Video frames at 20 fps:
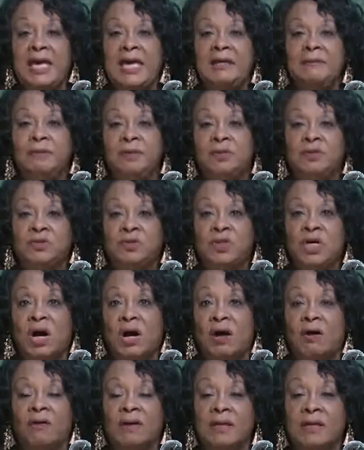able to
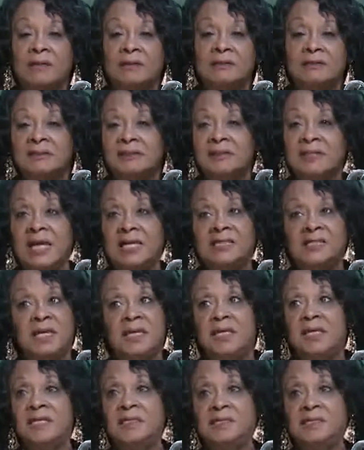talk. That's the